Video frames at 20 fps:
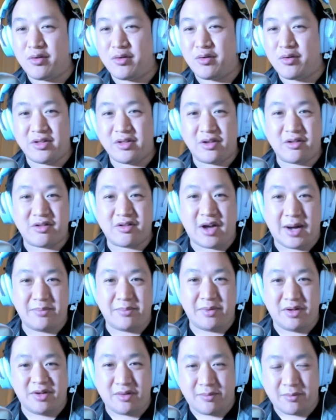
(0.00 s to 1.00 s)
into
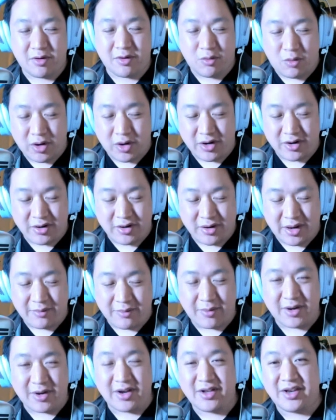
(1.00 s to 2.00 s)
zombies, I'm
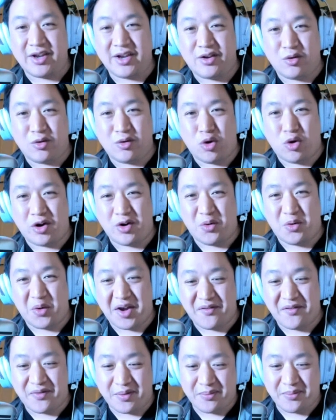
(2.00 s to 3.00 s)
gonna need to run away
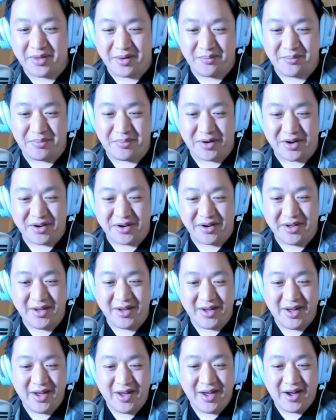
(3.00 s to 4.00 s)
from them. But
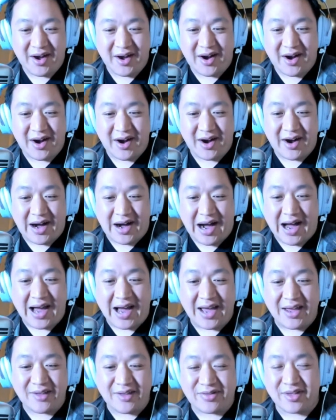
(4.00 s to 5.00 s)

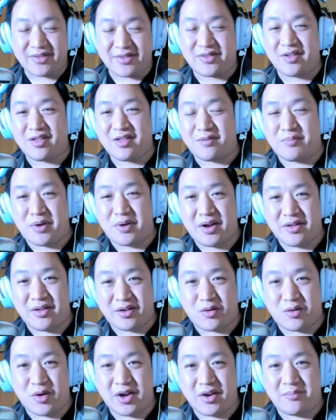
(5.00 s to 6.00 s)
I think this is probably
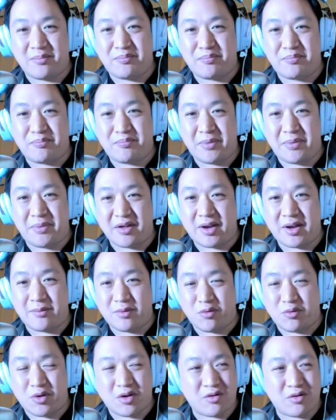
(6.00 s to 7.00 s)
the best time to
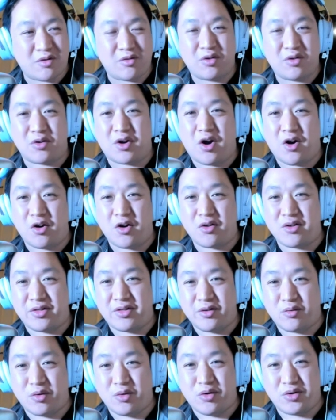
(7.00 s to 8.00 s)
run. There are no cars on
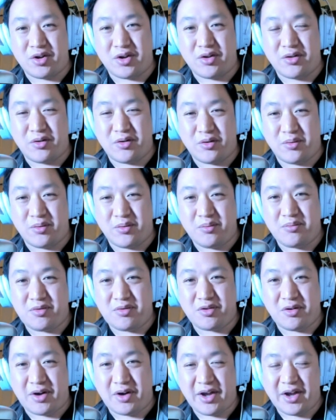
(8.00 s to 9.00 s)
the road either,
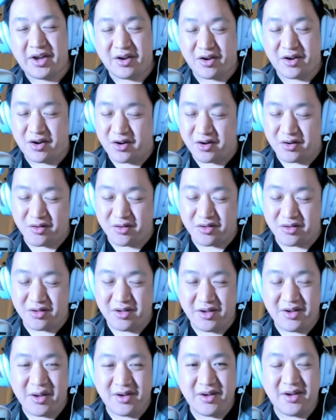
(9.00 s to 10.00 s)
so I hate cars.
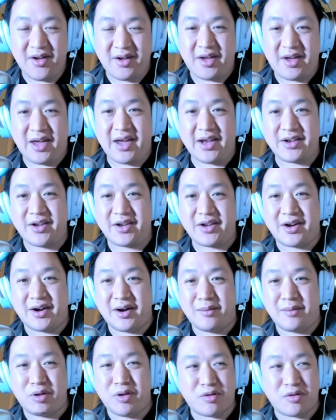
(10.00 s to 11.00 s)
And
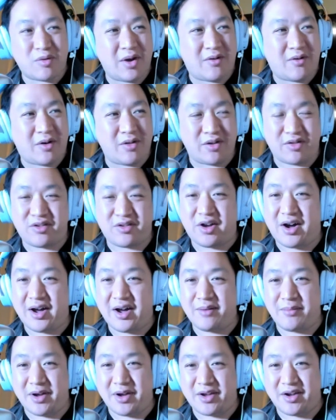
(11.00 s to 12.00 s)
plus, we have all this
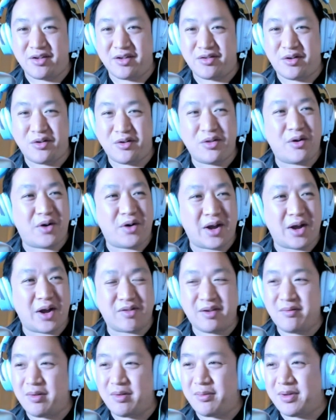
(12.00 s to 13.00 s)
time, I guess. Although I've
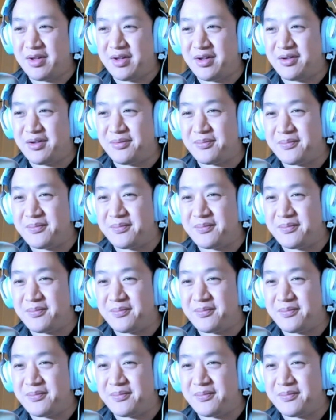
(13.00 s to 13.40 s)
been